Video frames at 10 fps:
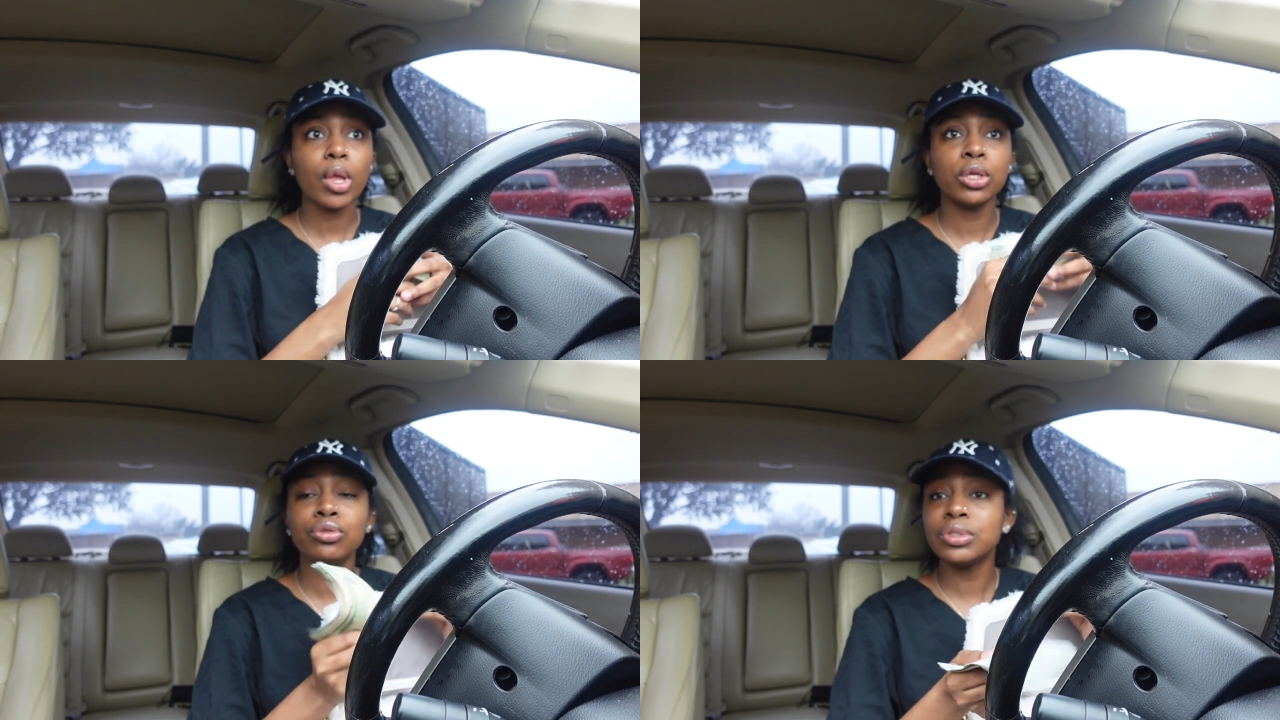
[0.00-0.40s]

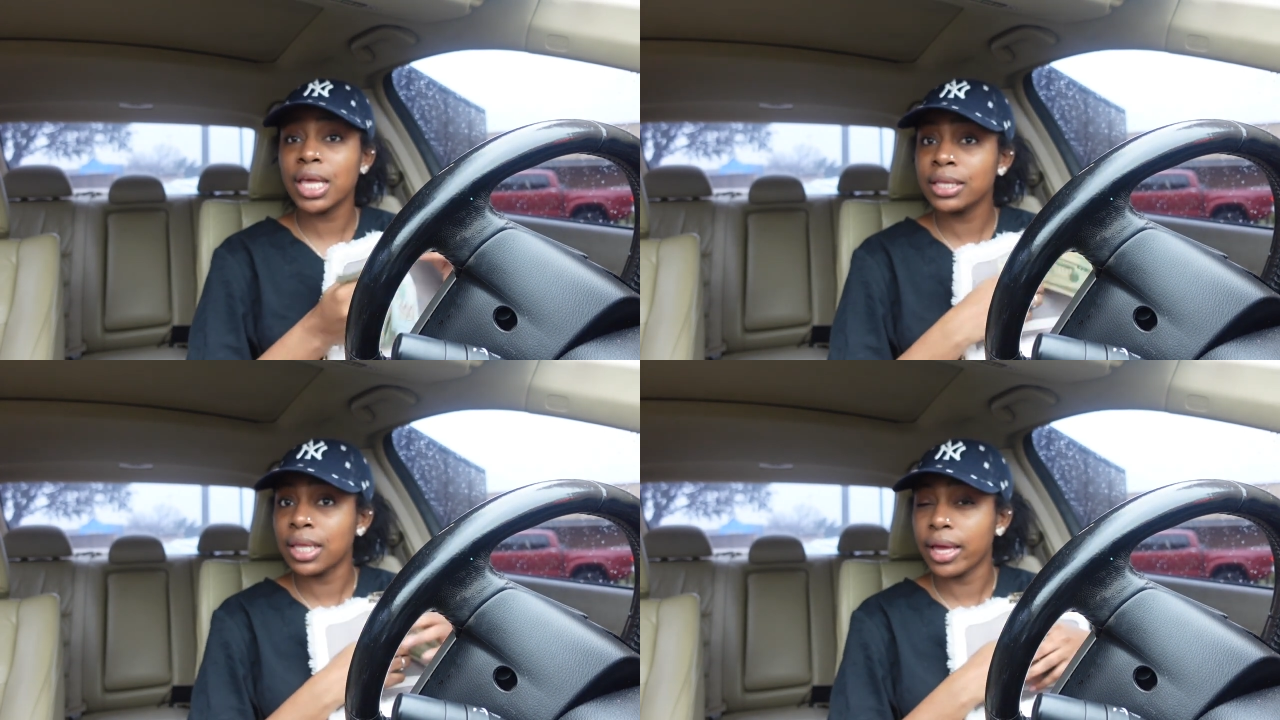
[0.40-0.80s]
you
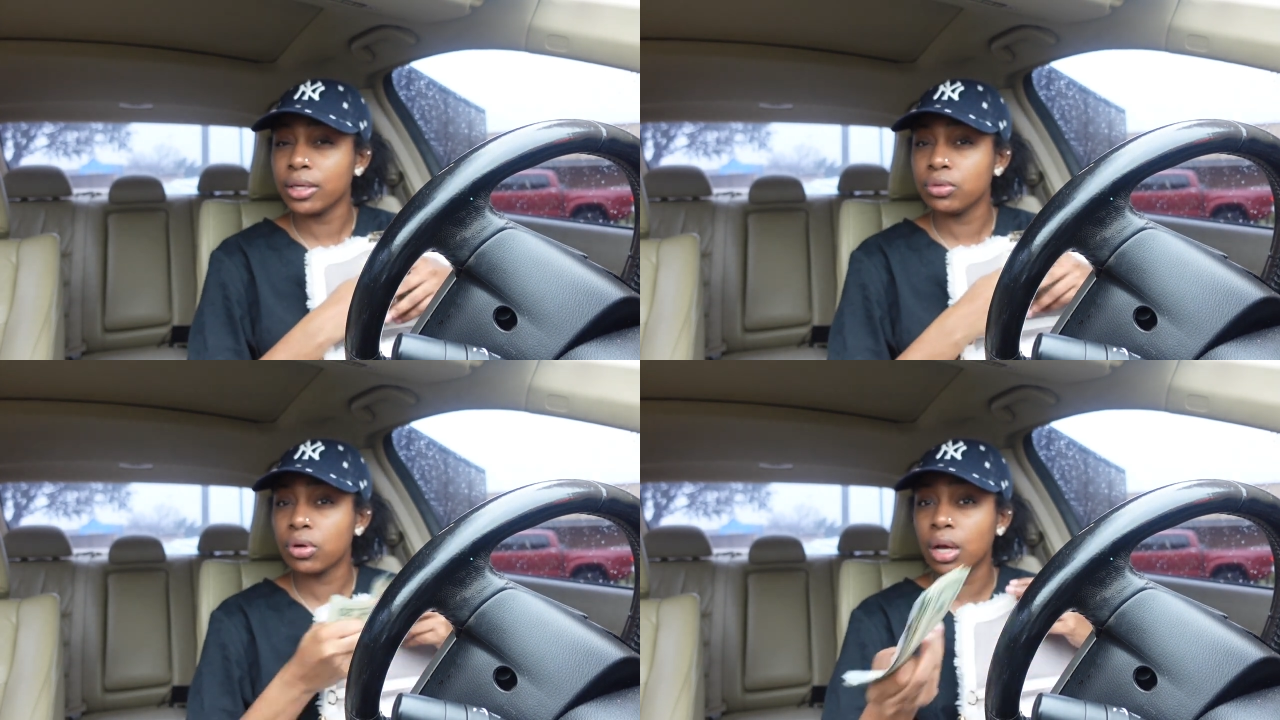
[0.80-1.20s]
take
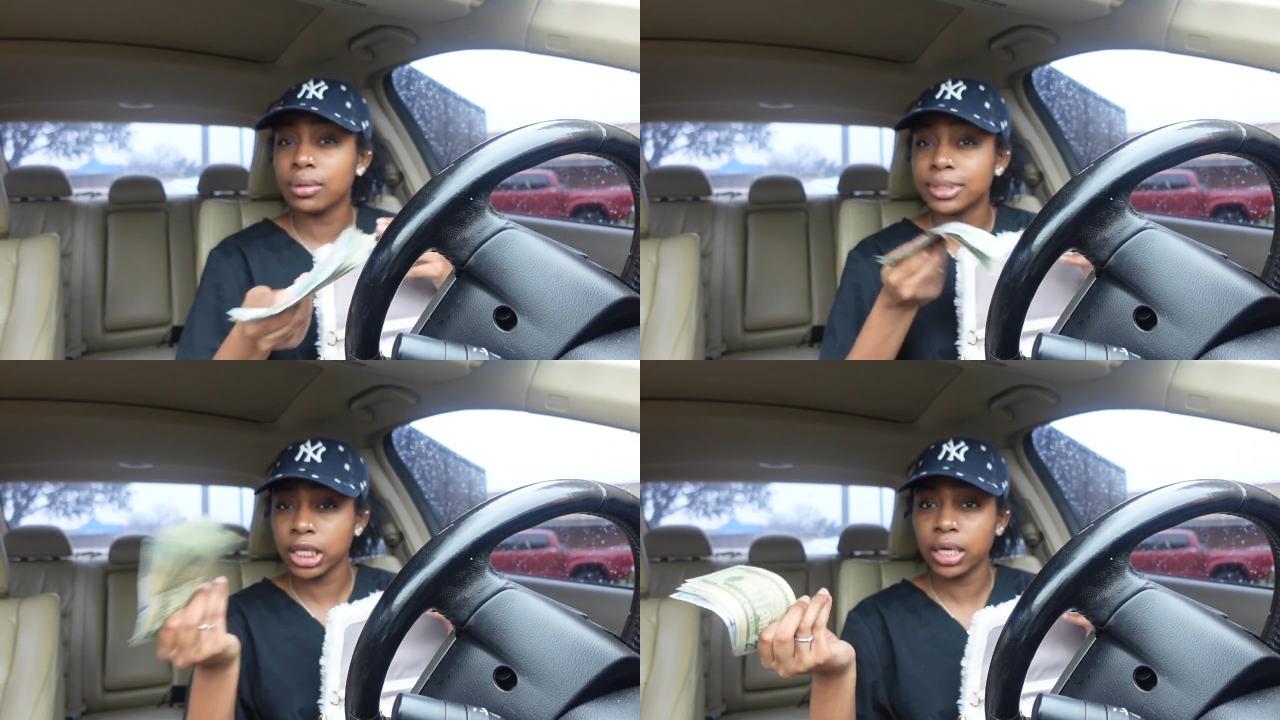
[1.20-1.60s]
that. You know what
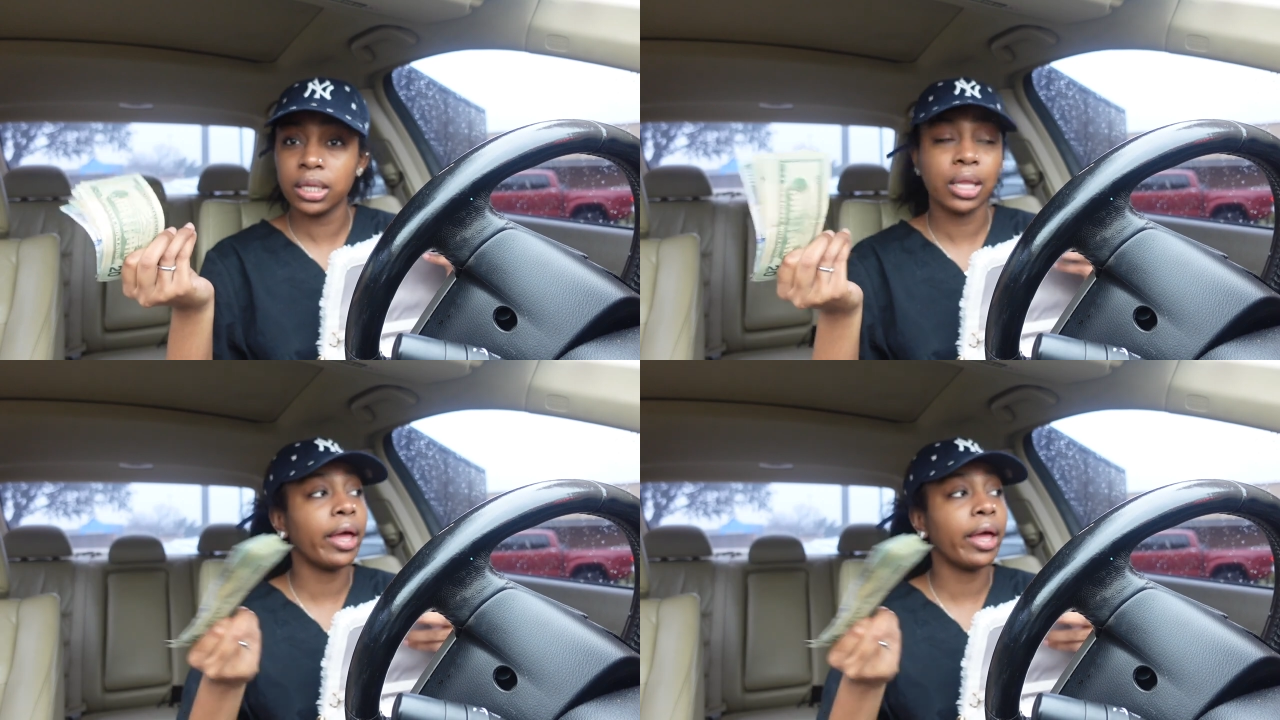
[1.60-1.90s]
I'm saying?